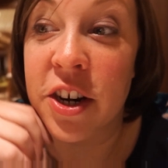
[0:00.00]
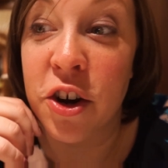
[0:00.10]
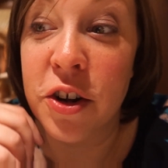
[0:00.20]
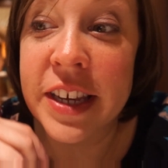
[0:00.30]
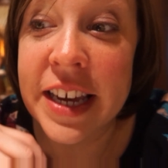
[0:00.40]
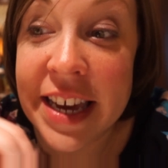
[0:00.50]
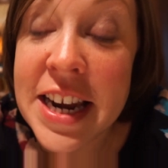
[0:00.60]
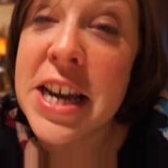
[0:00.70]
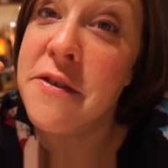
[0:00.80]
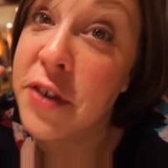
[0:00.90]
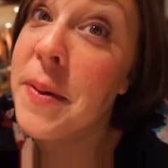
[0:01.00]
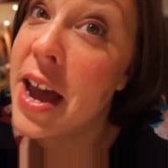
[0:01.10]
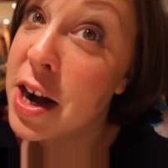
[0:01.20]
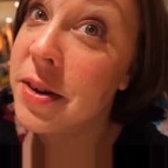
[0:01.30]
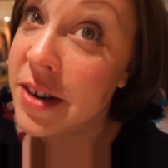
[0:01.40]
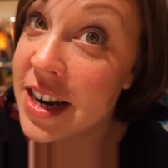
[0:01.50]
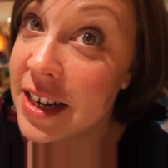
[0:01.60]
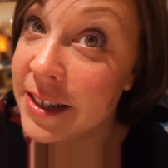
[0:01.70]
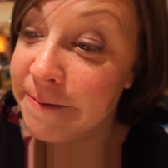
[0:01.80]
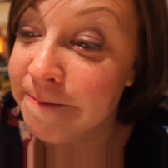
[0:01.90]
can only get it from Anna
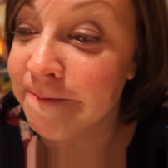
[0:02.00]
Maria.